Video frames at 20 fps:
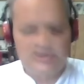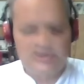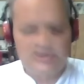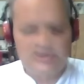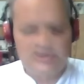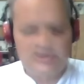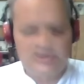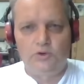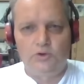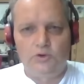the
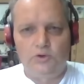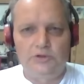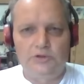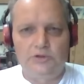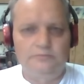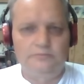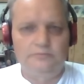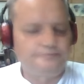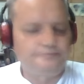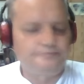Lord
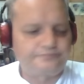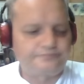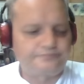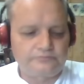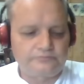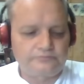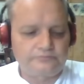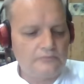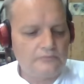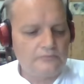
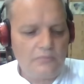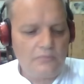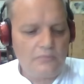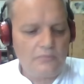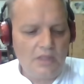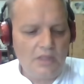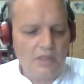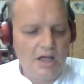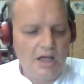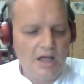
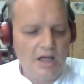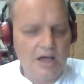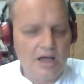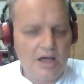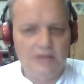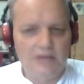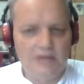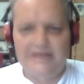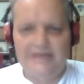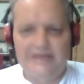uh,
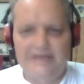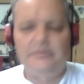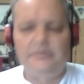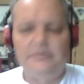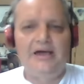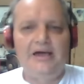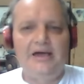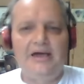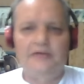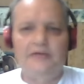led me
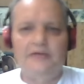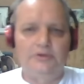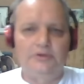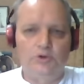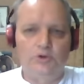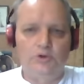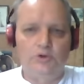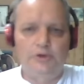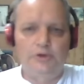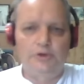out. The
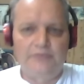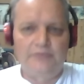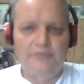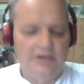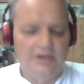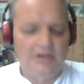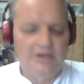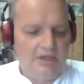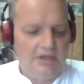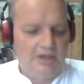Lord,
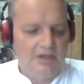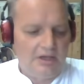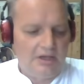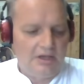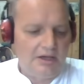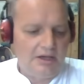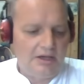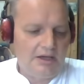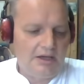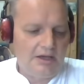
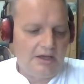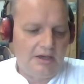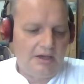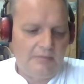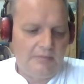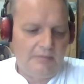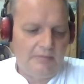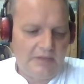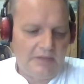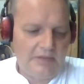
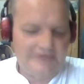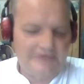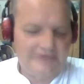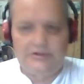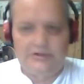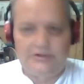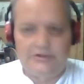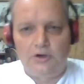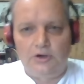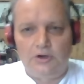um, I
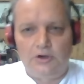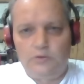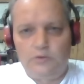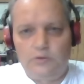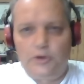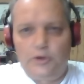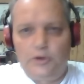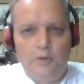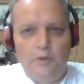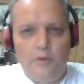said, God, what do
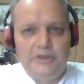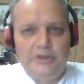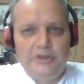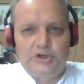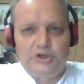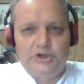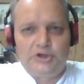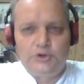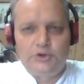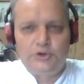you want me to
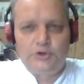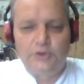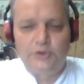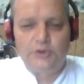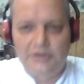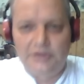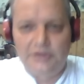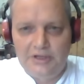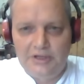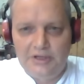do?
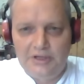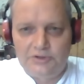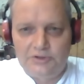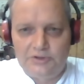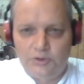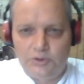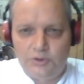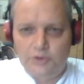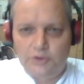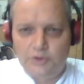The
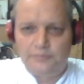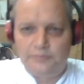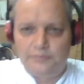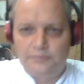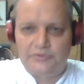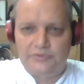Lord,